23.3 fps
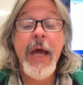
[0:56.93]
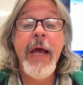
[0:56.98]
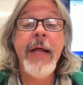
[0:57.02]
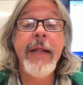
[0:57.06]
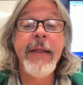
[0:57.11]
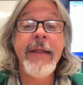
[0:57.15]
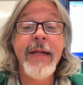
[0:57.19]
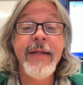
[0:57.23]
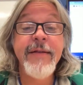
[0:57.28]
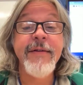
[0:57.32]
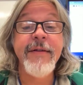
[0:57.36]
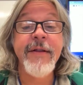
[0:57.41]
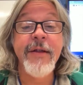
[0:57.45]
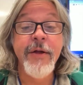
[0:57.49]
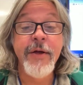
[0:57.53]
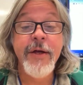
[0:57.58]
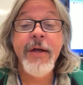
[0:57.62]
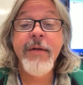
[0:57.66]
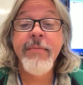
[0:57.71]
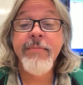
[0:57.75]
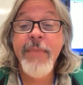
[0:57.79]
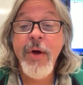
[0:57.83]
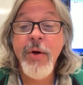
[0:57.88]
Let's look
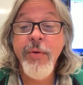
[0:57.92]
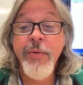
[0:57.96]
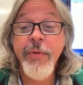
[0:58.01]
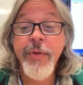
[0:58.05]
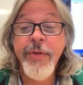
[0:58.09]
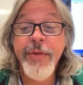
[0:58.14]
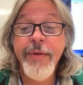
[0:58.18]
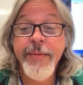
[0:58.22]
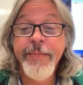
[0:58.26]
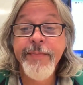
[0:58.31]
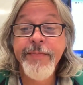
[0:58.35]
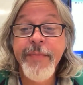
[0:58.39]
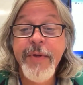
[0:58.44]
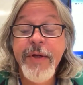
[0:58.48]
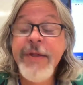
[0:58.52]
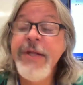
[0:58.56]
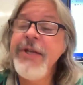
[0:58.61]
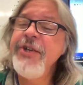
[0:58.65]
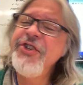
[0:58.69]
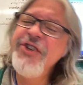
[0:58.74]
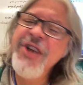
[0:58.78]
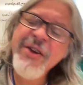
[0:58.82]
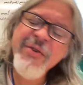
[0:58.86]
at both. In the
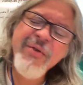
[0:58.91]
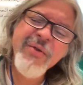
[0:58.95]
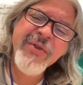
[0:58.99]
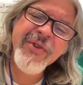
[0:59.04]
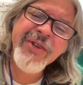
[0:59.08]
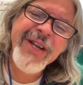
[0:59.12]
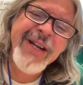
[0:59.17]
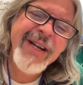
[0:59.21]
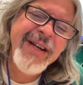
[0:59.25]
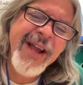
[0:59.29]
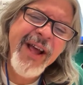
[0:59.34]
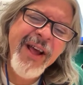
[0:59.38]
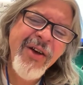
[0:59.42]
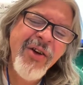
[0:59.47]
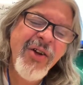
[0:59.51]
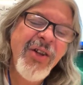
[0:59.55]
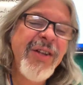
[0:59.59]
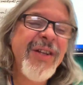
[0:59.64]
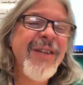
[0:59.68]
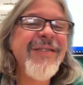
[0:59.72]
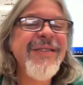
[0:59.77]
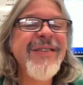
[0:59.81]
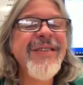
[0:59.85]
general detail,
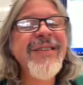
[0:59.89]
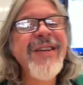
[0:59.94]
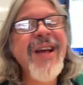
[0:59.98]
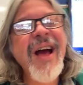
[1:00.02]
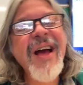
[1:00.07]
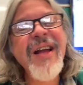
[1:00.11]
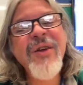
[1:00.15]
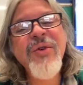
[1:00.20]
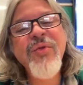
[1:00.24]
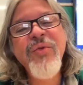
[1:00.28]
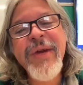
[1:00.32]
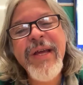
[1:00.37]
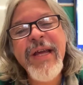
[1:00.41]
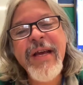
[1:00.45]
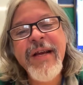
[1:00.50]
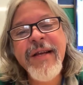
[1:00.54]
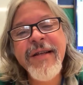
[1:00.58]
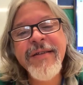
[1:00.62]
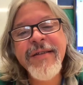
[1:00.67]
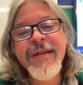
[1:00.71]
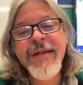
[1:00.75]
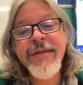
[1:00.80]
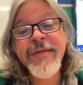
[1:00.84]
and this is kind of weak,
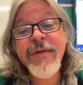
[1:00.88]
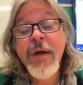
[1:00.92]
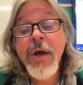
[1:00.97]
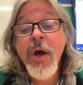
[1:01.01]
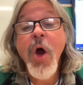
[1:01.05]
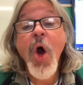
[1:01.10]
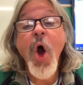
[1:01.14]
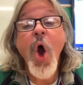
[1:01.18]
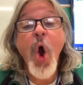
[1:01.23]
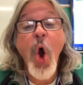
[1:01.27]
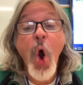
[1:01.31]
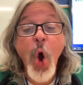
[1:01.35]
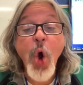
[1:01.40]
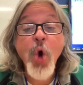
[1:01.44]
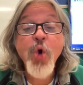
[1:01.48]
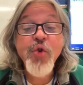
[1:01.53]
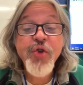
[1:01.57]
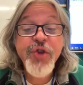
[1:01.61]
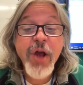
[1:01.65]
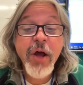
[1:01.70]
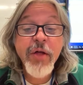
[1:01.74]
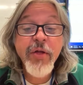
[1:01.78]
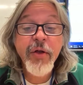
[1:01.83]
it says,
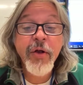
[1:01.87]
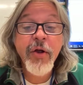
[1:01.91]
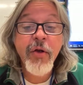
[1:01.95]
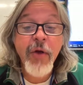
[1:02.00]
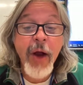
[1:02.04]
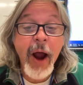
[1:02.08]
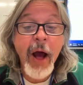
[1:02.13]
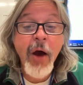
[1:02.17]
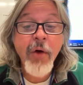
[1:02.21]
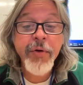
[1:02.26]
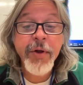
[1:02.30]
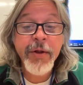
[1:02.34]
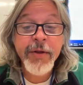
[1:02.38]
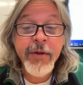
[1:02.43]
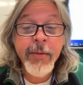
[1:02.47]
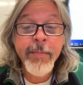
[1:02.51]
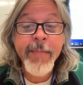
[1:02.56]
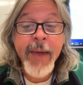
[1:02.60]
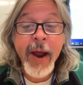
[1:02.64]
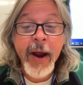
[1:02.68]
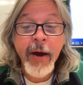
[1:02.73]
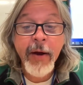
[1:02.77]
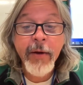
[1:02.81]
Old Yeller growled at the
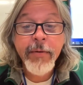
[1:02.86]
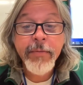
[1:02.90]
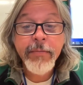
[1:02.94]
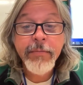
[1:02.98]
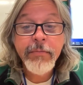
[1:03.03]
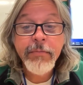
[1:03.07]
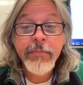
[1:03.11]
bear.